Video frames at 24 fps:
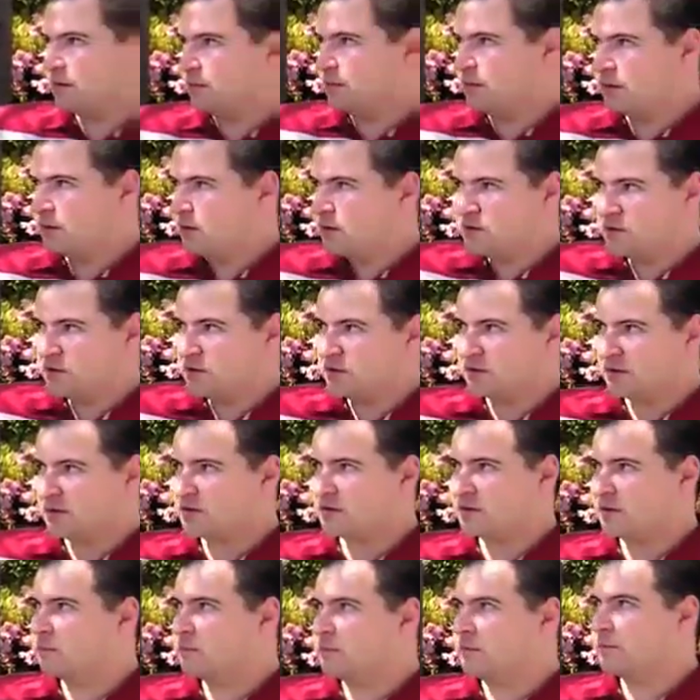I mean, that's just the
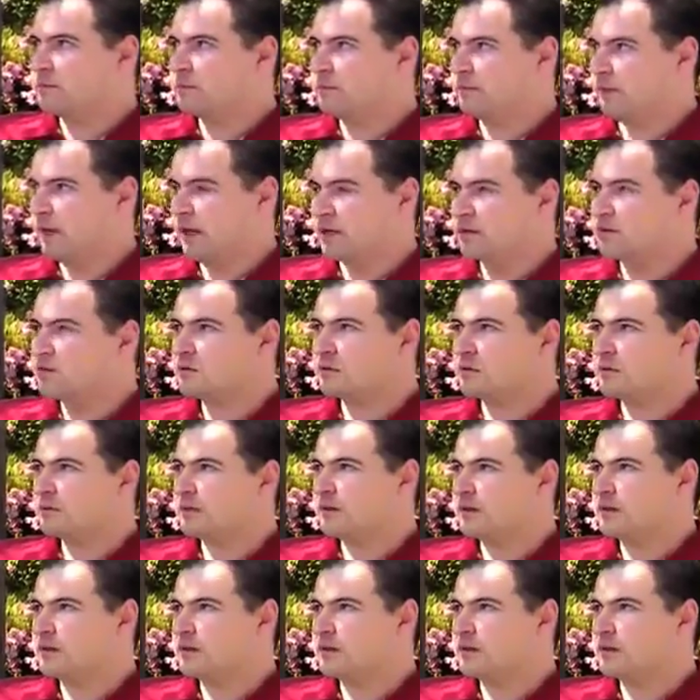simple answer,